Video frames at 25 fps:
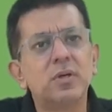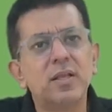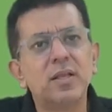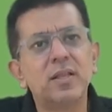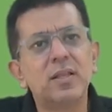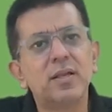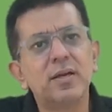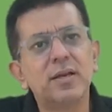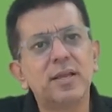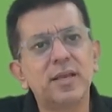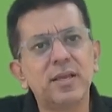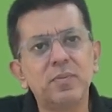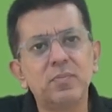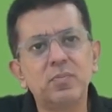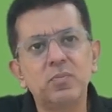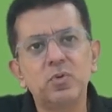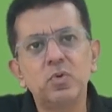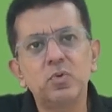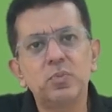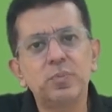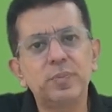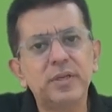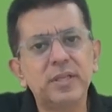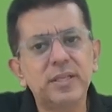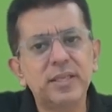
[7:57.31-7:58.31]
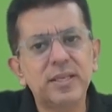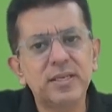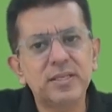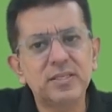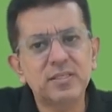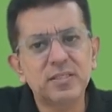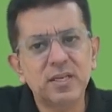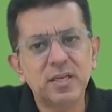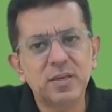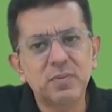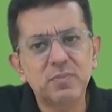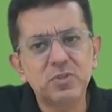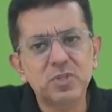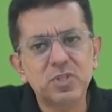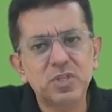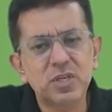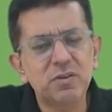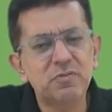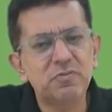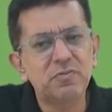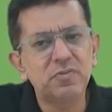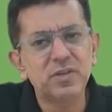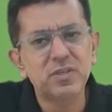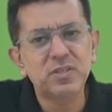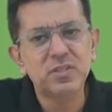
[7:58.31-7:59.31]
Till the time you meet next time, stay
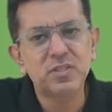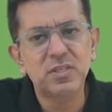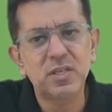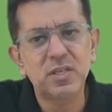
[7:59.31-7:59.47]
fit, stay